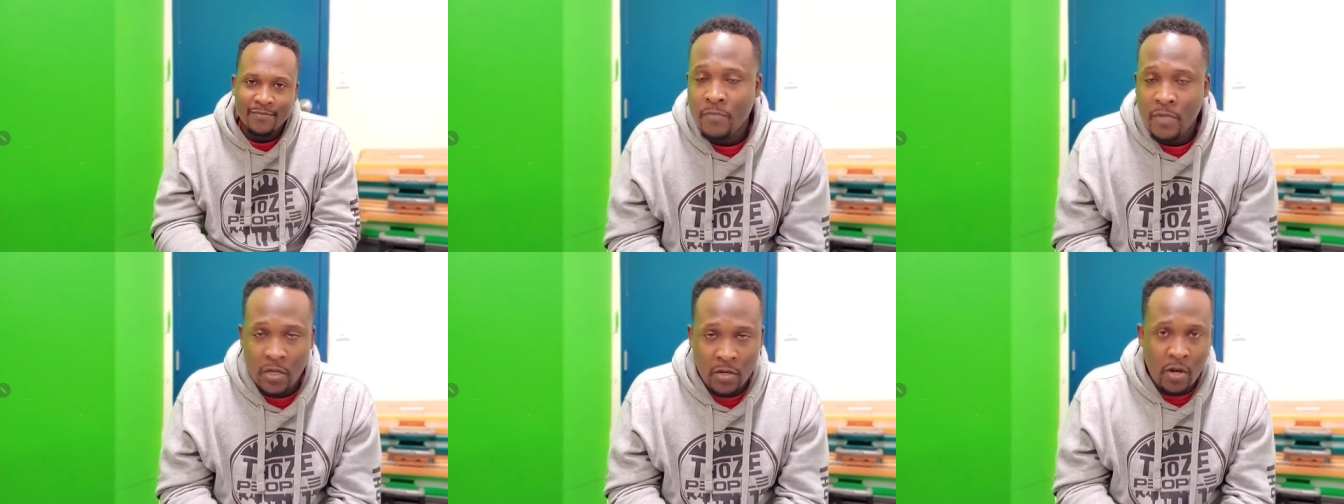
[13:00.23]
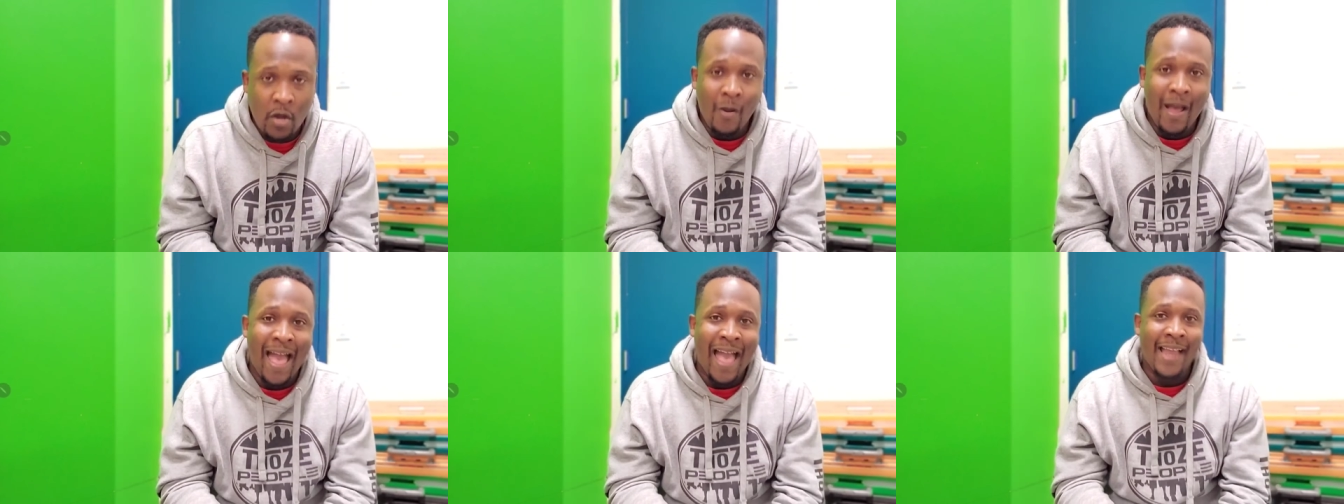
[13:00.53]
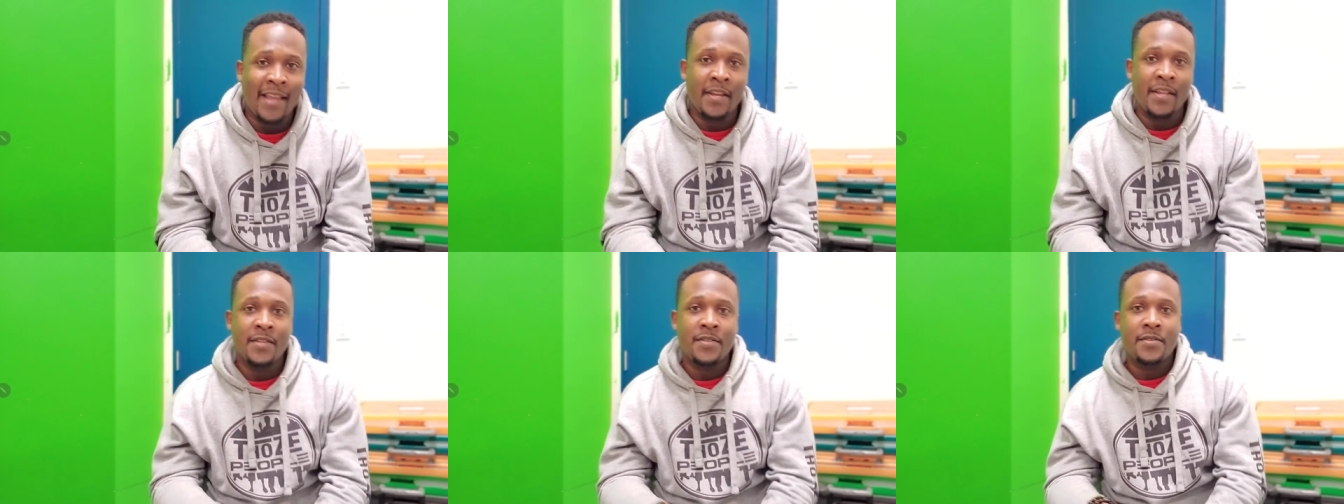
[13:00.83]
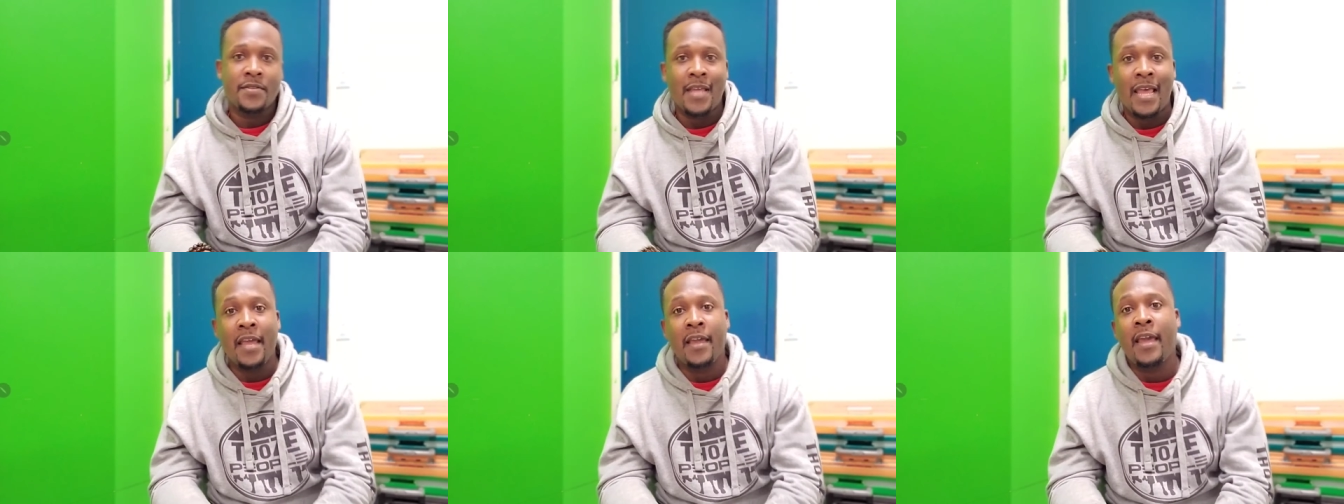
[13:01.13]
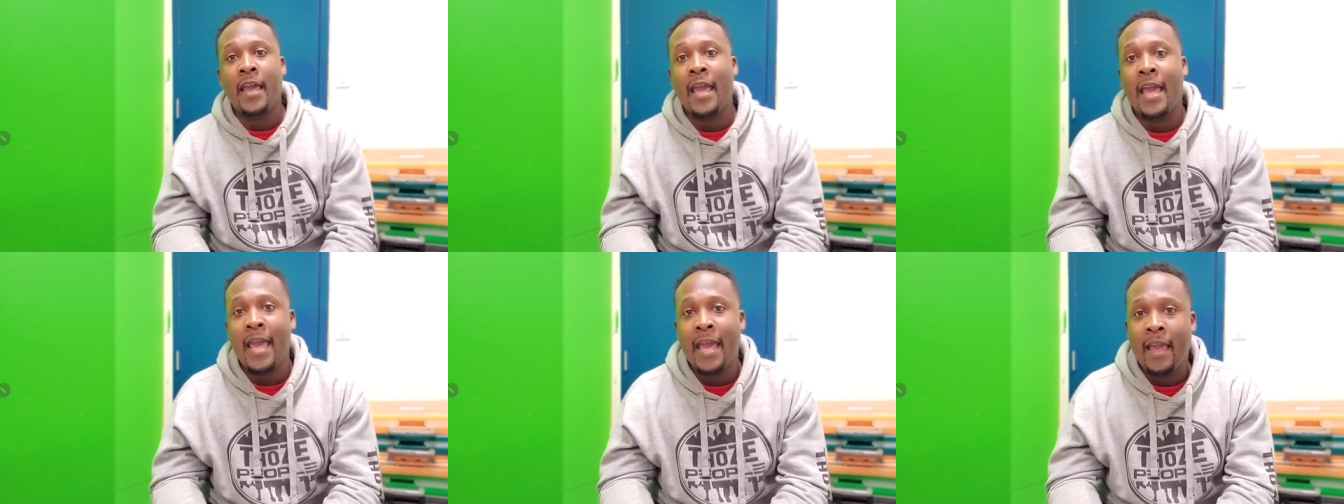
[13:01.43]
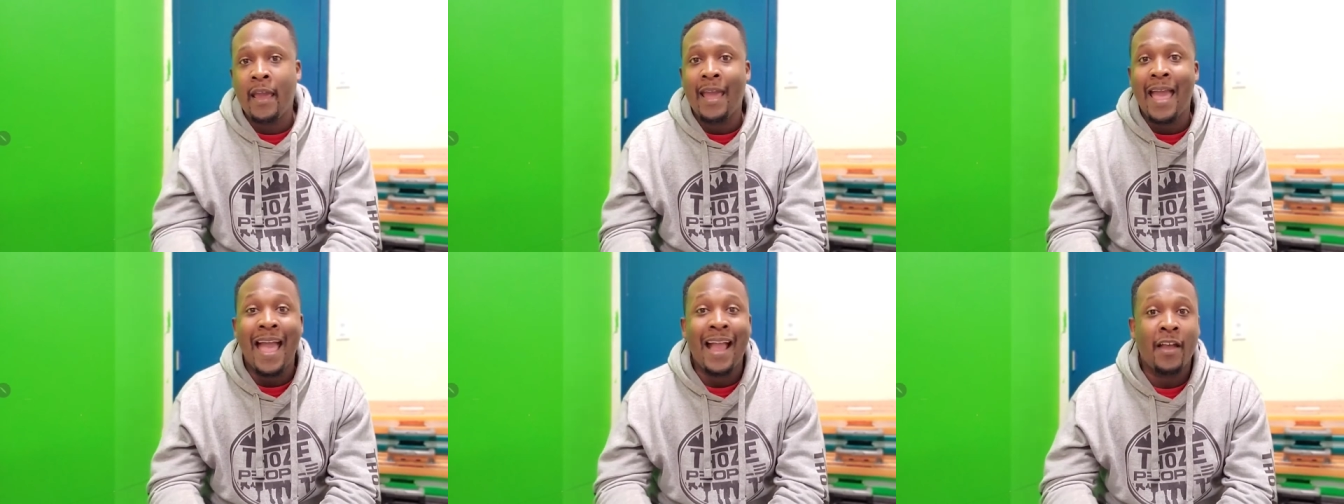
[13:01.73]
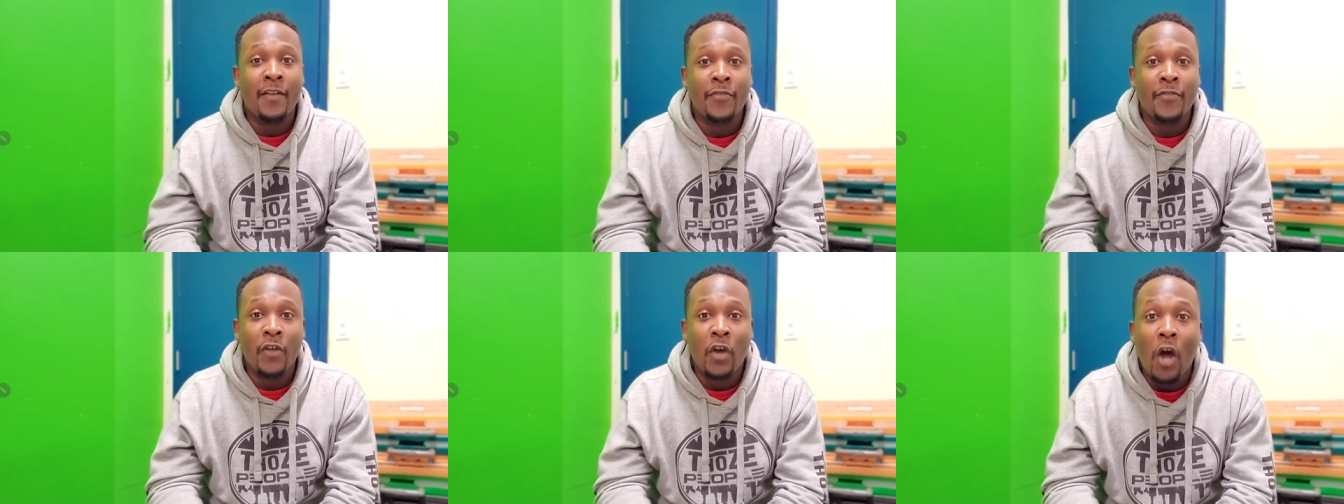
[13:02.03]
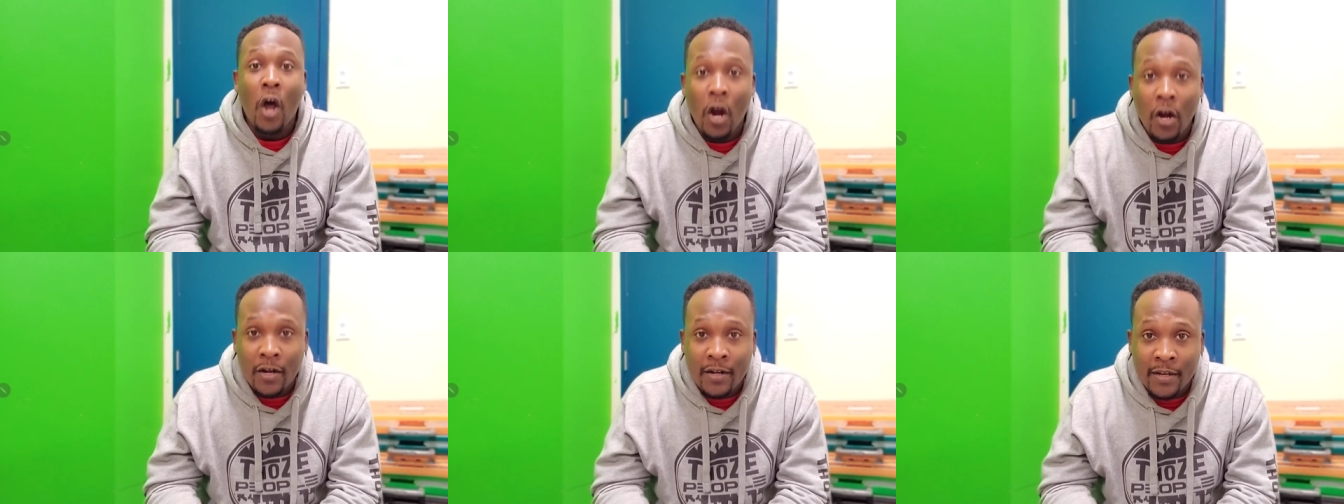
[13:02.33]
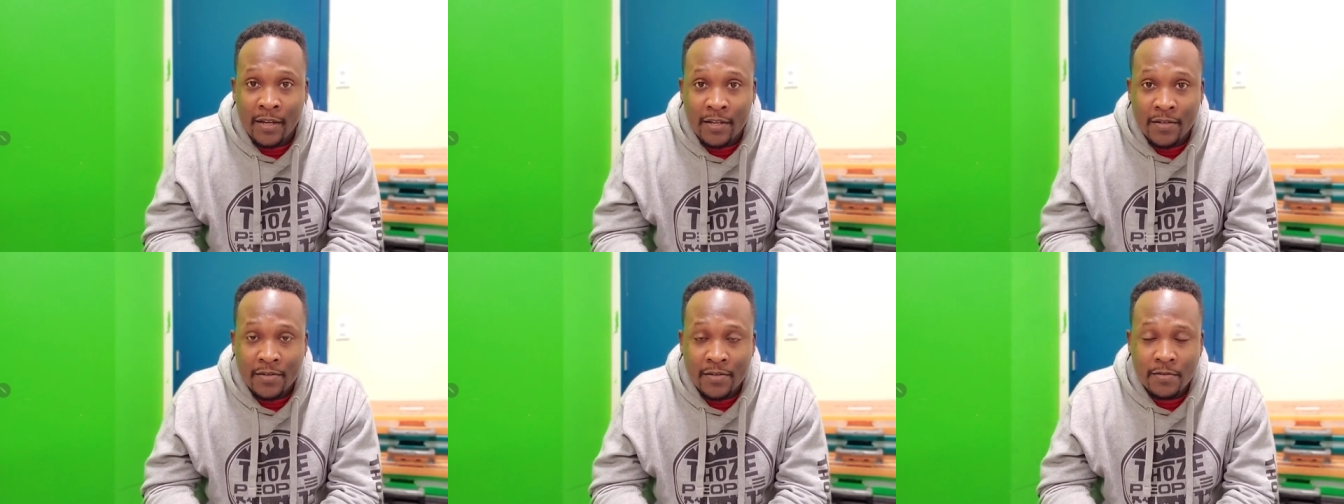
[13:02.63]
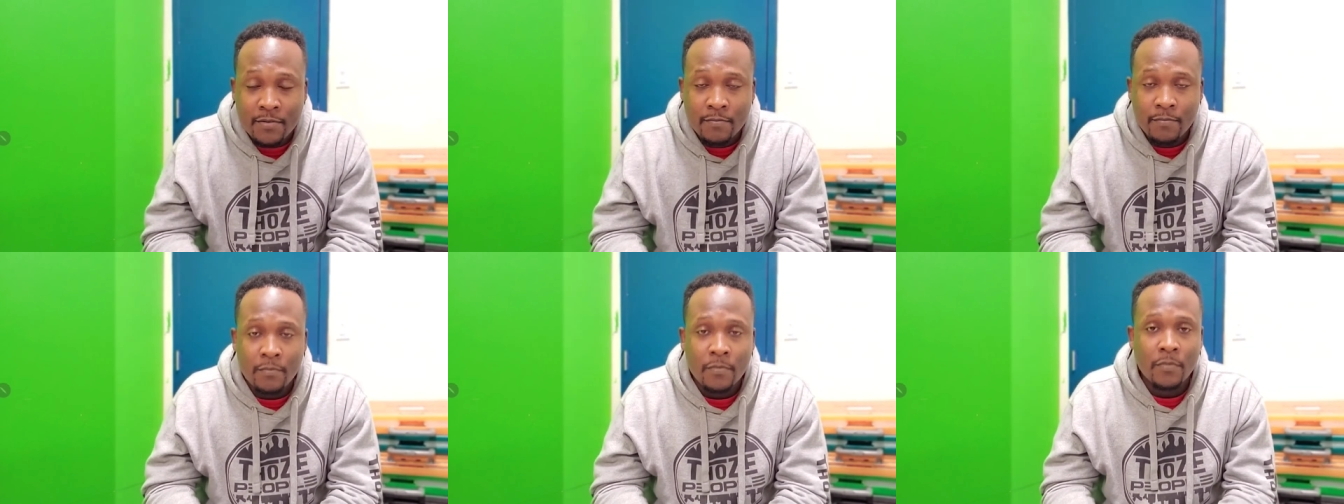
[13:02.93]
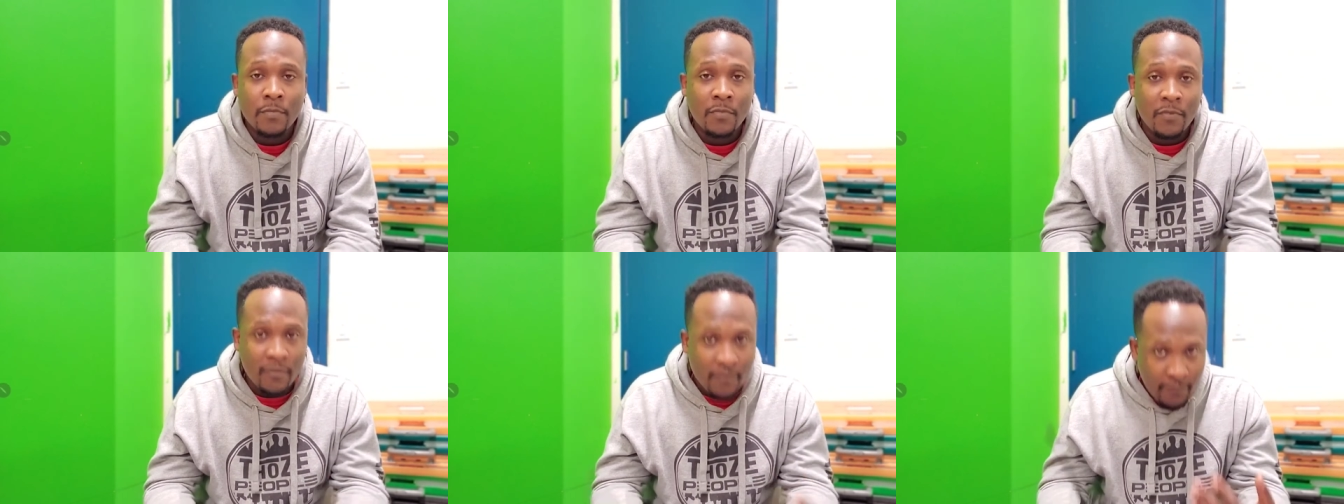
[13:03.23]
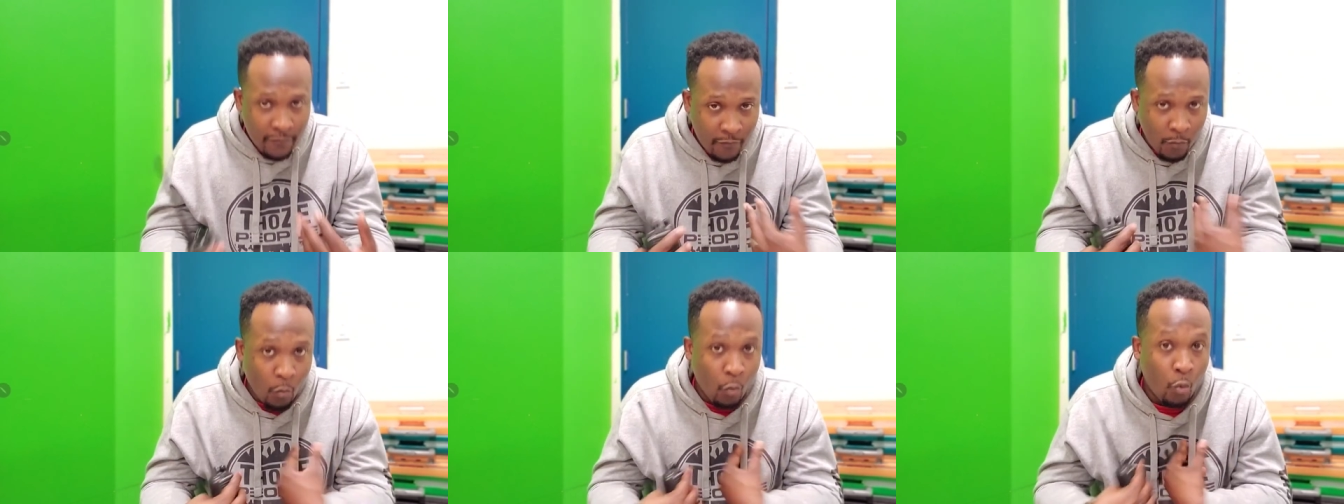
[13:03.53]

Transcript: You know Agnes, aka Agatha Harkness, from